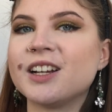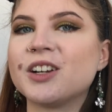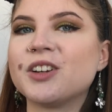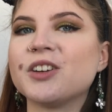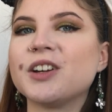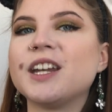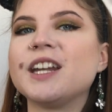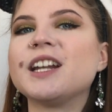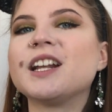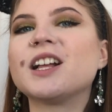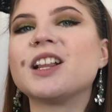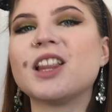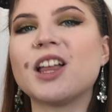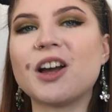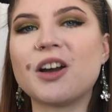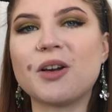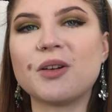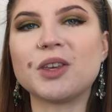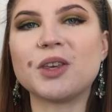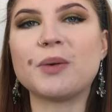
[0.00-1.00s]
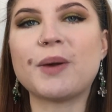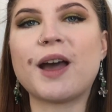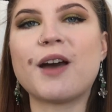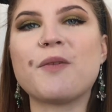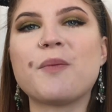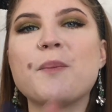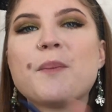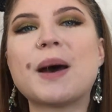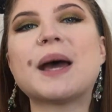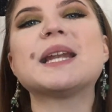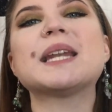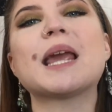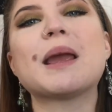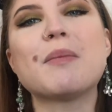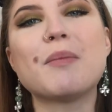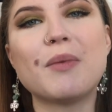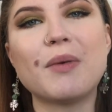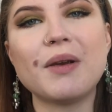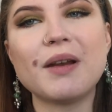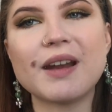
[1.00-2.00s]
green glow you have Monday
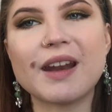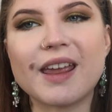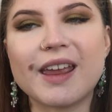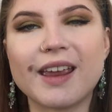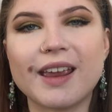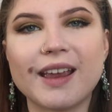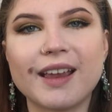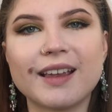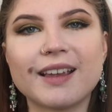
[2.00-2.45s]
morning,